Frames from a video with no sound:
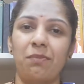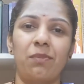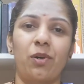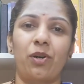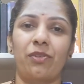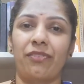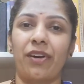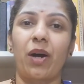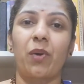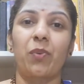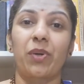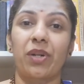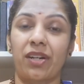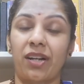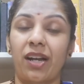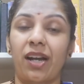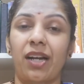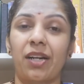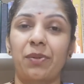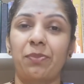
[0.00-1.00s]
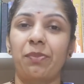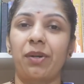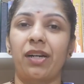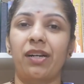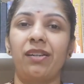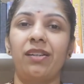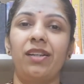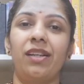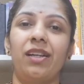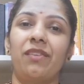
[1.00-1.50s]
of our
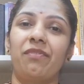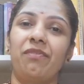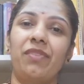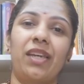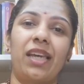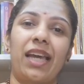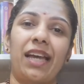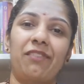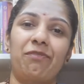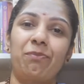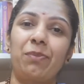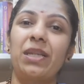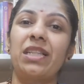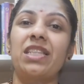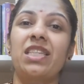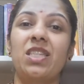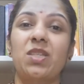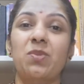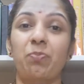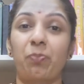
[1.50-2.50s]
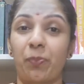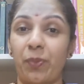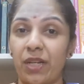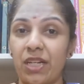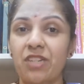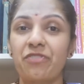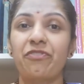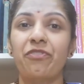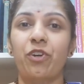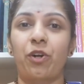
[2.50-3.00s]
karma, we have been
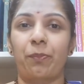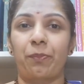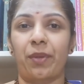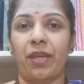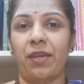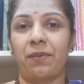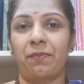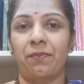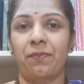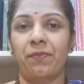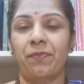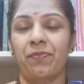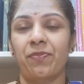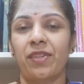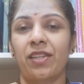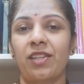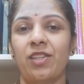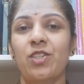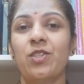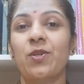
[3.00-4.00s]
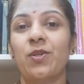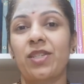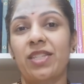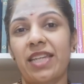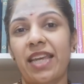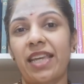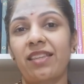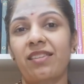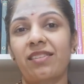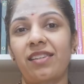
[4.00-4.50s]
split from him. So
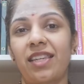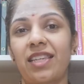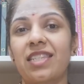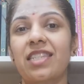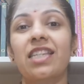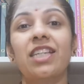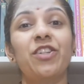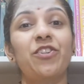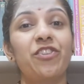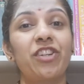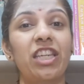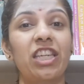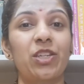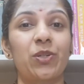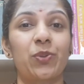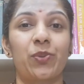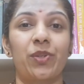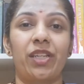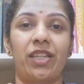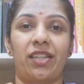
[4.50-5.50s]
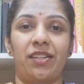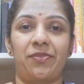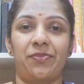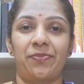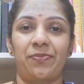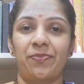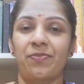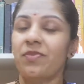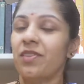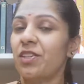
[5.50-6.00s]
death is a reunion.
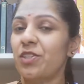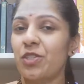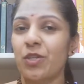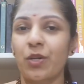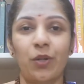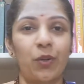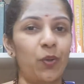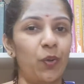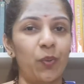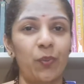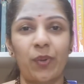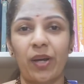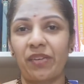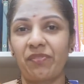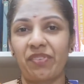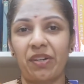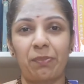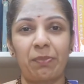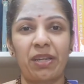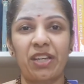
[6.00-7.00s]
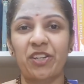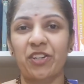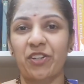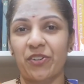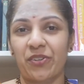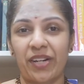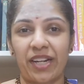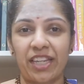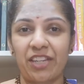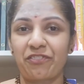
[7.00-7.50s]
So no one will be
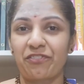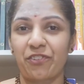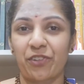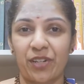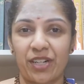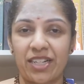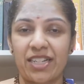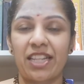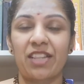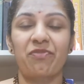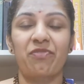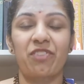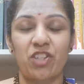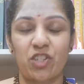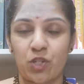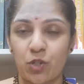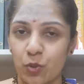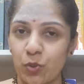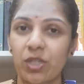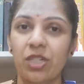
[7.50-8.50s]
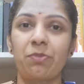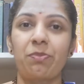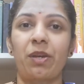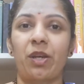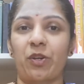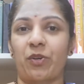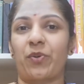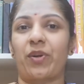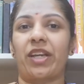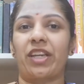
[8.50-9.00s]
crying for a death. We shouldn't be
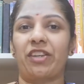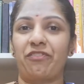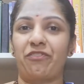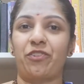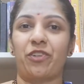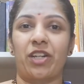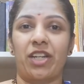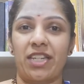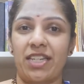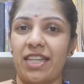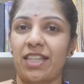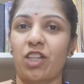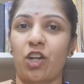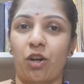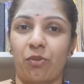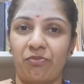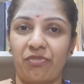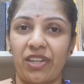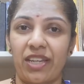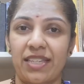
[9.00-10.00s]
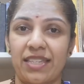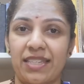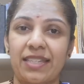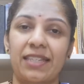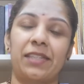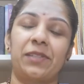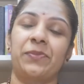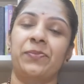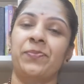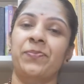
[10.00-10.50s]
crying for a death,
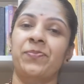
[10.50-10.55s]
obviously.